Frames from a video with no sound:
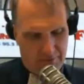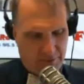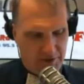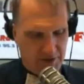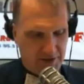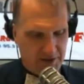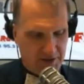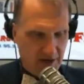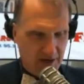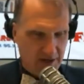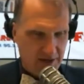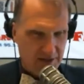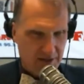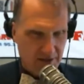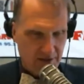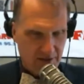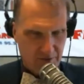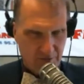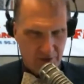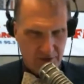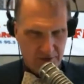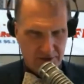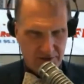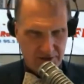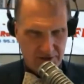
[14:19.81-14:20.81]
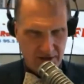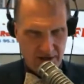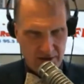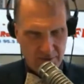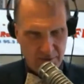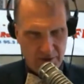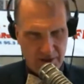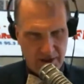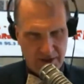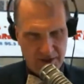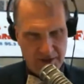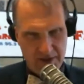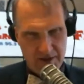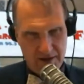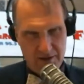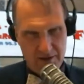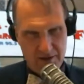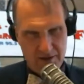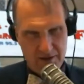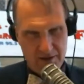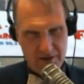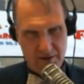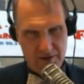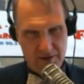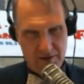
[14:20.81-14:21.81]
precise there in what you're saying, but I think
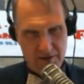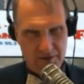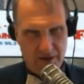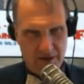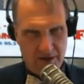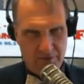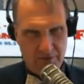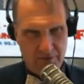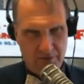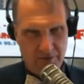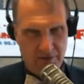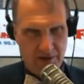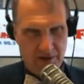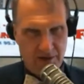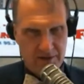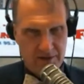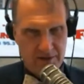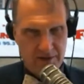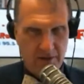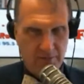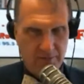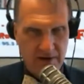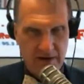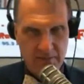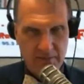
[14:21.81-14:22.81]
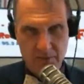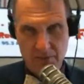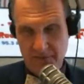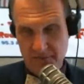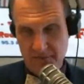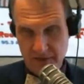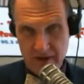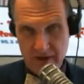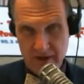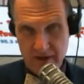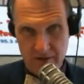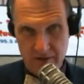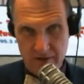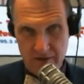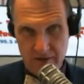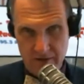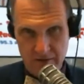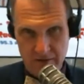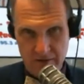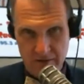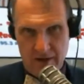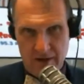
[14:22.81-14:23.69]
what you're saying reflects how people feel.